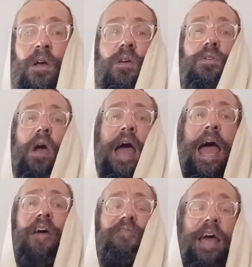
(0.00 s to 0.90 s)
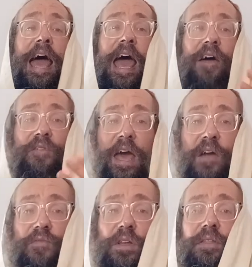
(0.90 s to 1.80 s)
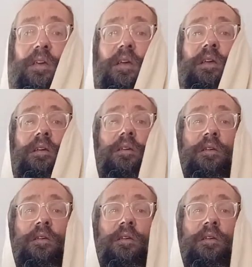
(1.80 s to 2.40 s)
You have to have everything.